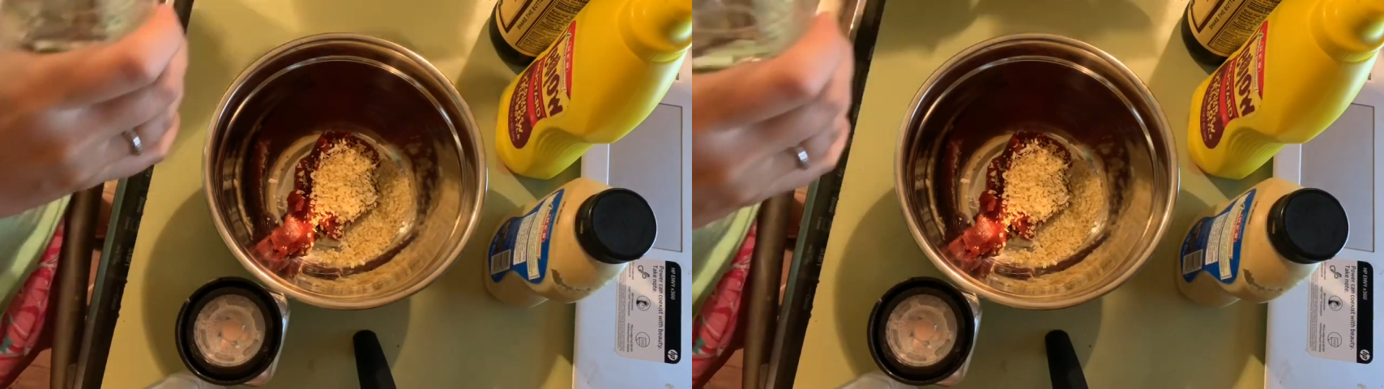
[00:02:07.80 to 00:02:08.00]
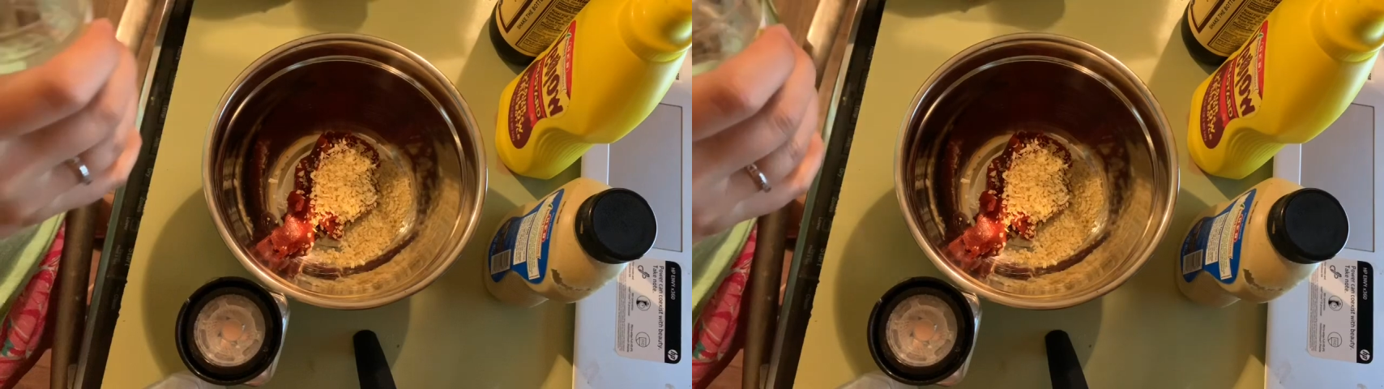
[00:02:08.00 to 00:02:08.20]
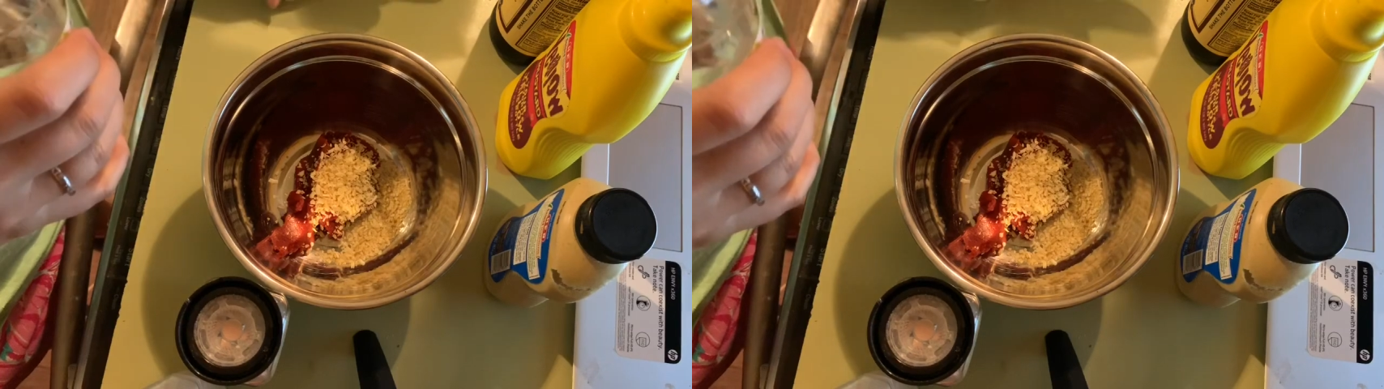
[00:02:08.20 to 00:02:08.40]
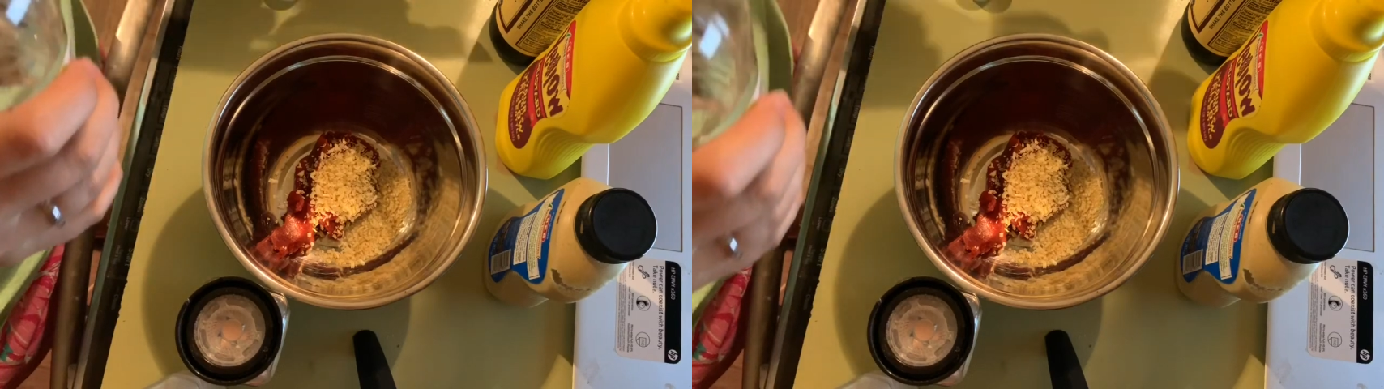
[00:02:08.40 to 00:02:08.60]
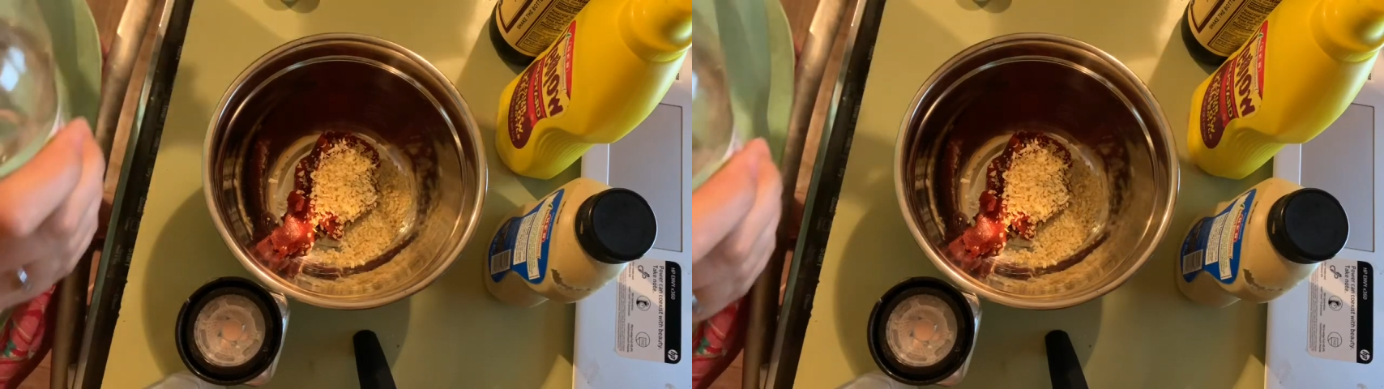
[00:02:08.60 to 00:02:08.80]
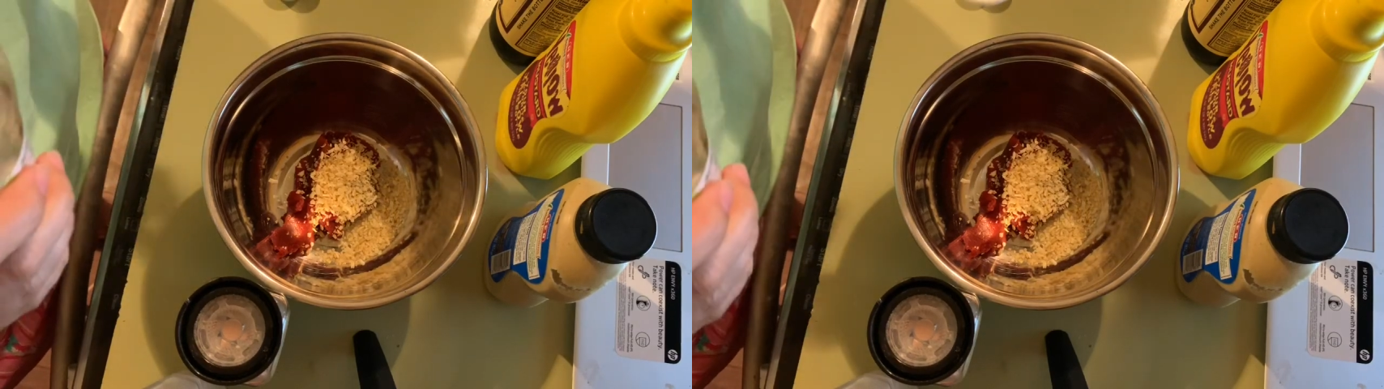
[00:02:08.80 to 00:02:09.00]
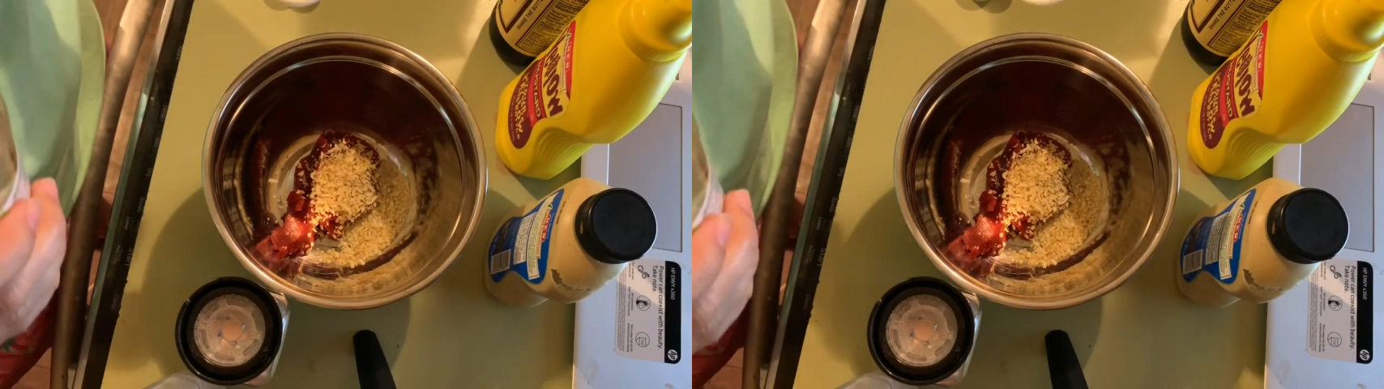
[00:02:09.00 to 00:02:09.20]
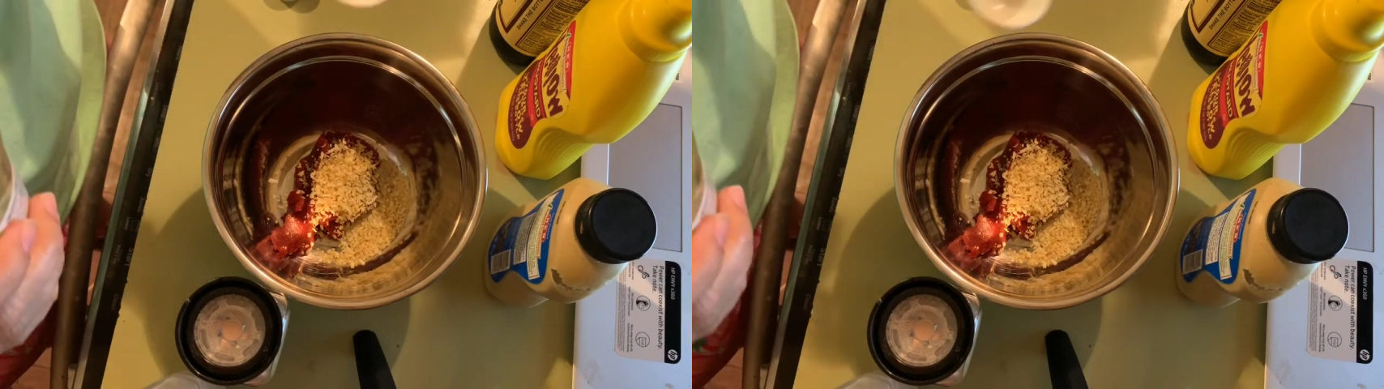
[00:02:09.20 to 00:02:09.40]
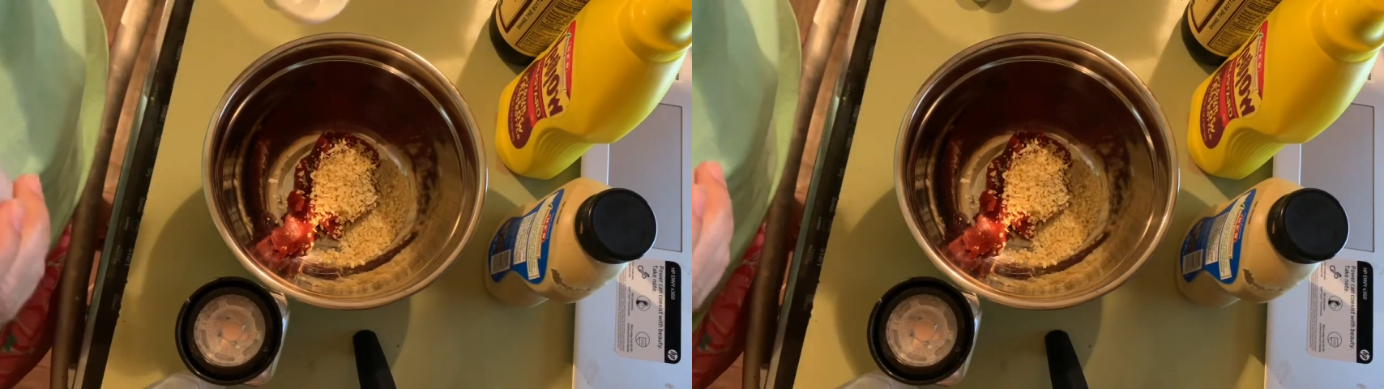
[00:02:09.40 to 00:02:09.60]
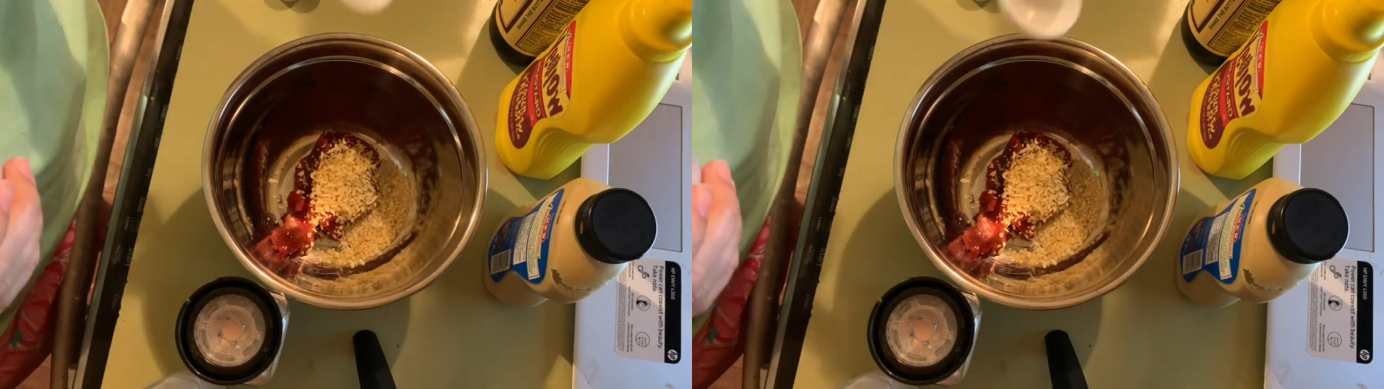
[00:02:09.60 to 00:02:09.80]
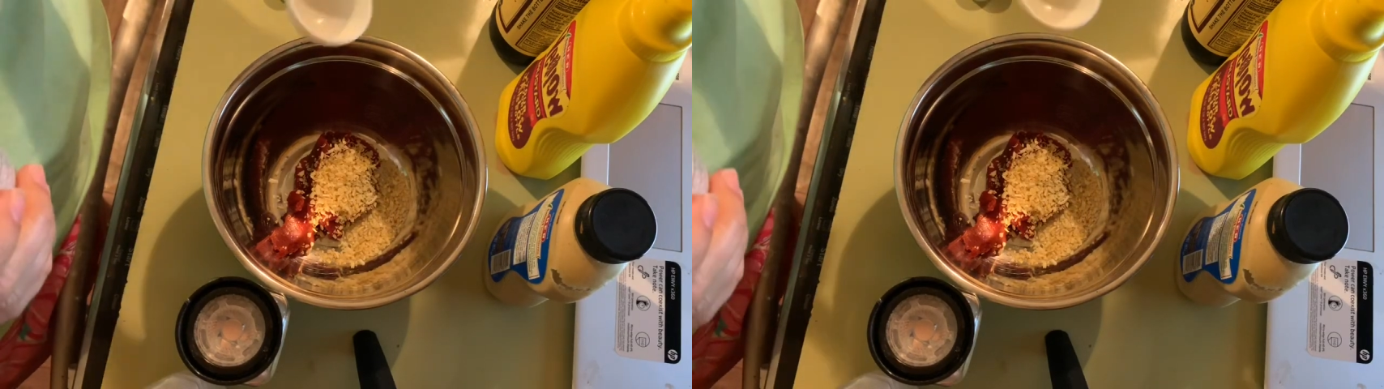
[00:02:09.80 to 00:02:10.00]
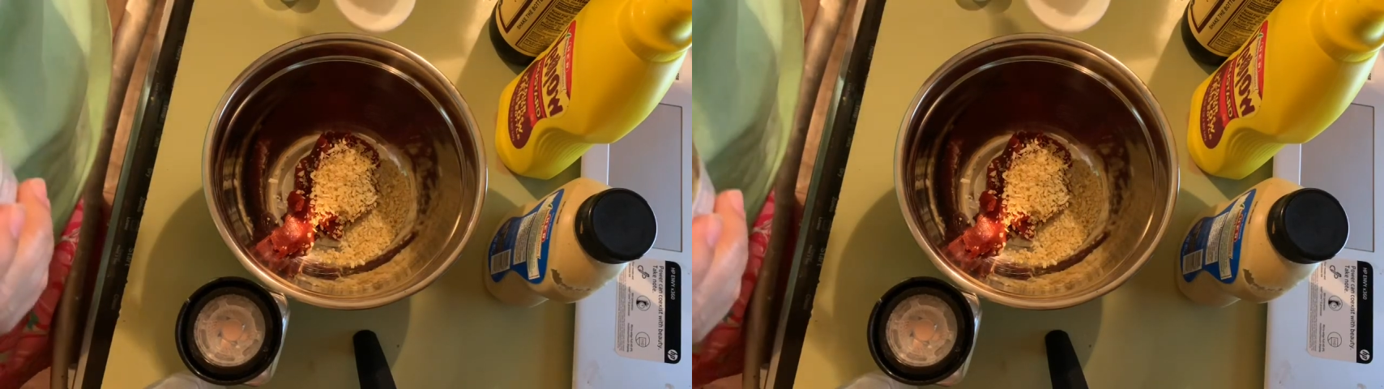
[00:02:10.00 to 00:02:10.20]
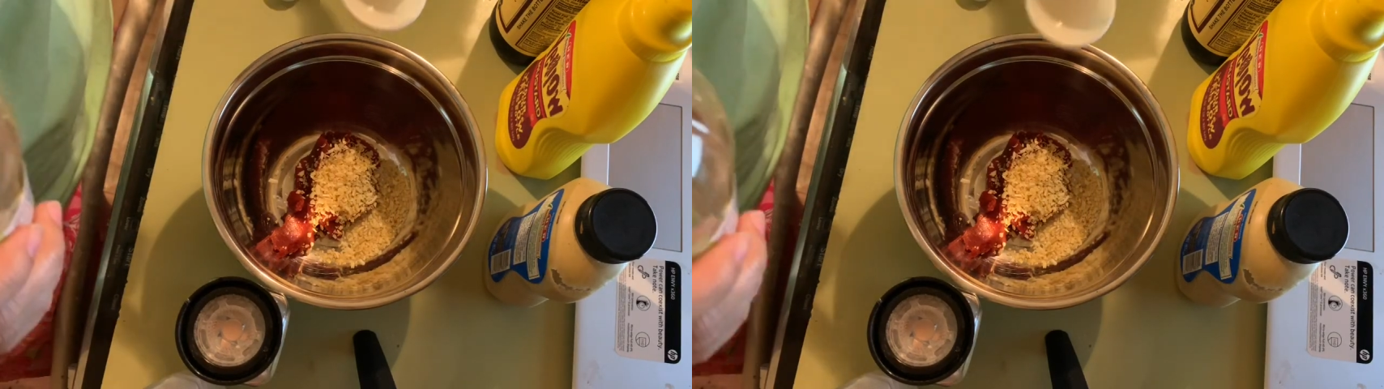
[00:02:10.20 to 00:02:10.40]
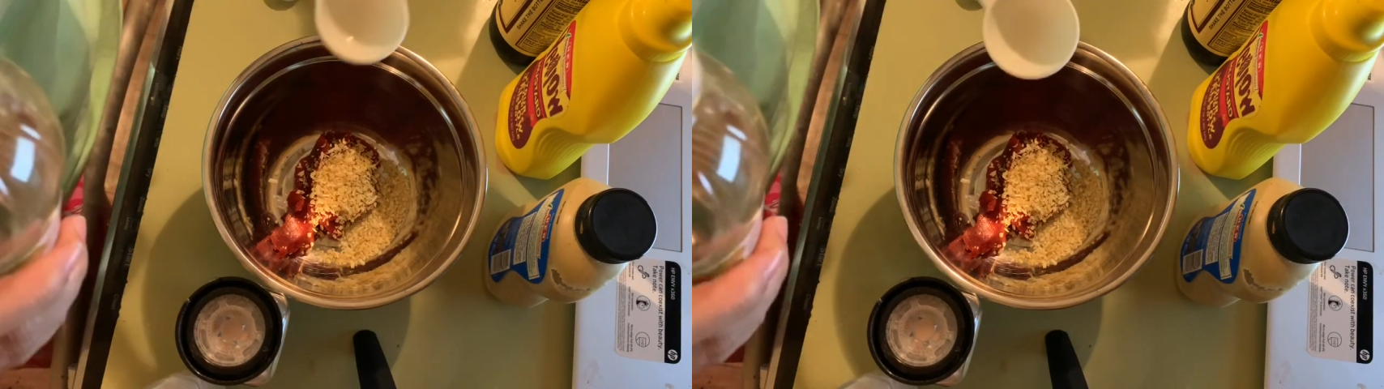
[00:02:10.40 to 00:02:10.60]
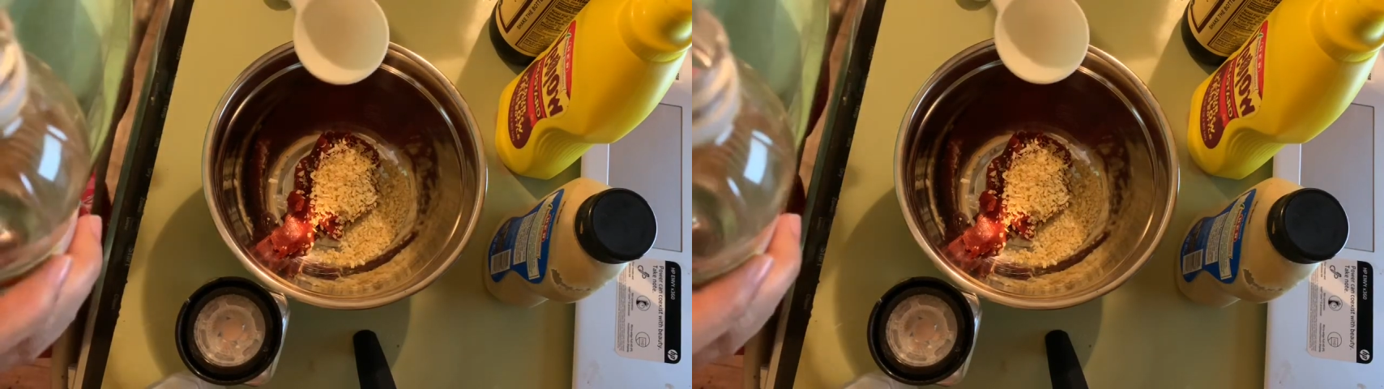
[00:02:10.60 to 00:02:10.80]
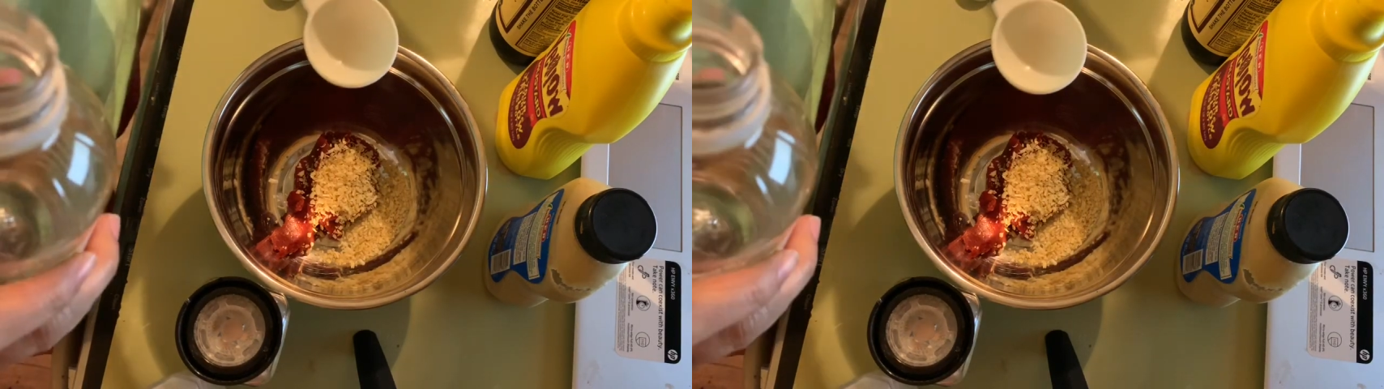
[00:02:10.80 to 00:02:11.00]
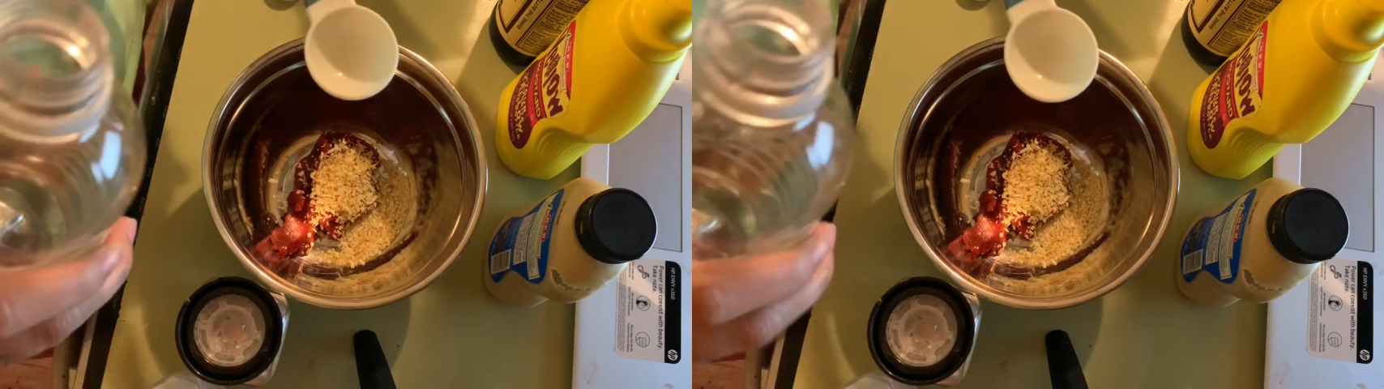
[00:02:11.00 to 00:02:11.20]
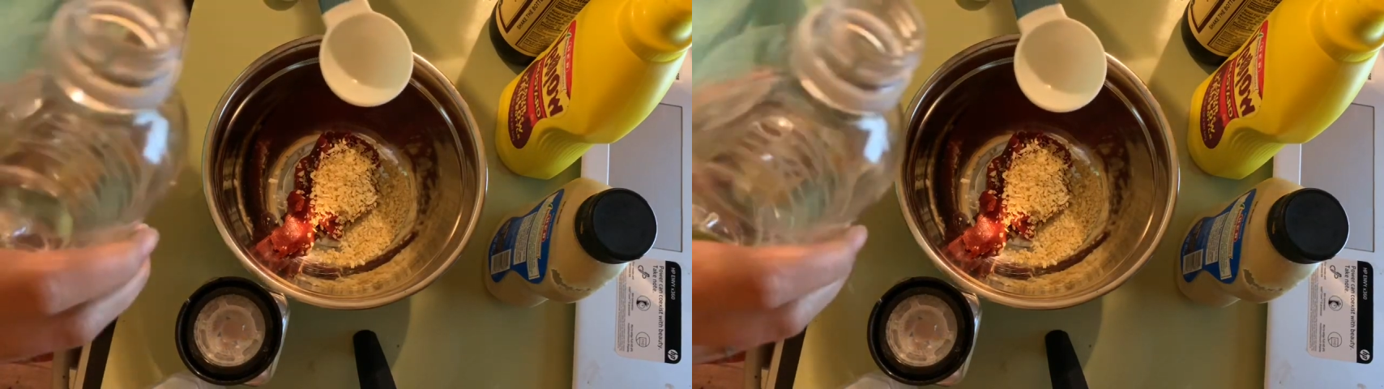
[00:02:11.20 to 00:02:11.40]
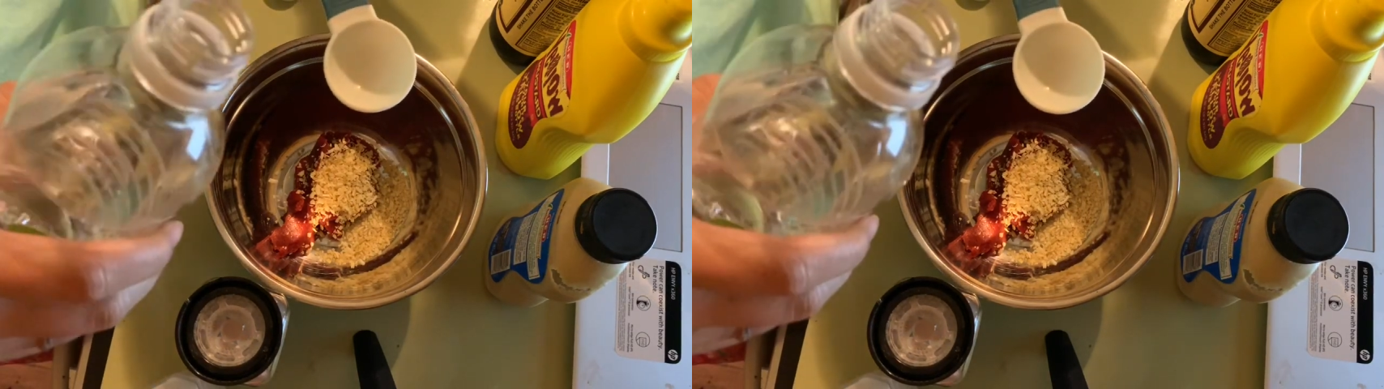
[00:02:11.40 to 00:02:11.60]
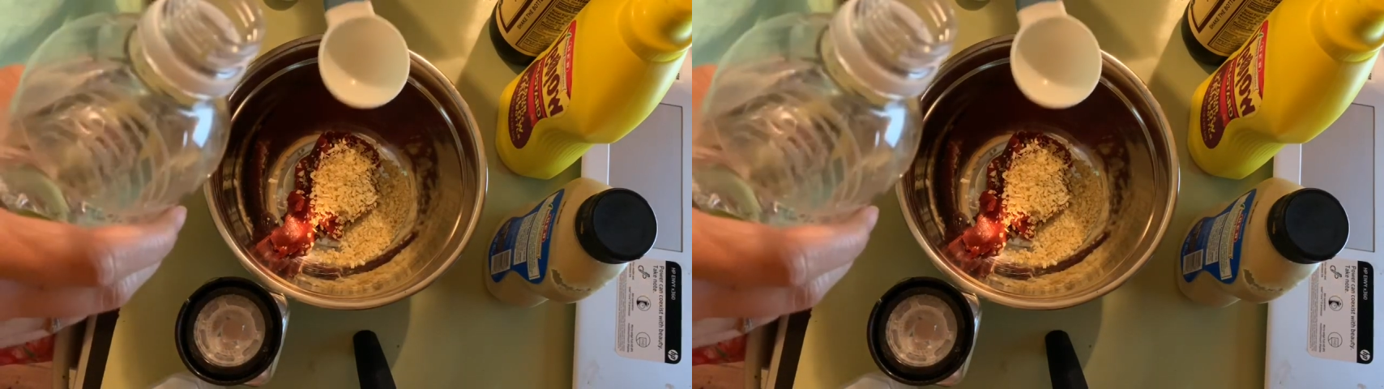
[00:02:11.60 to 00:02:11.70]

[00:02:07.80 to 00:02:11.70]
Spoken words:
No face is visible, so there are no lips to read.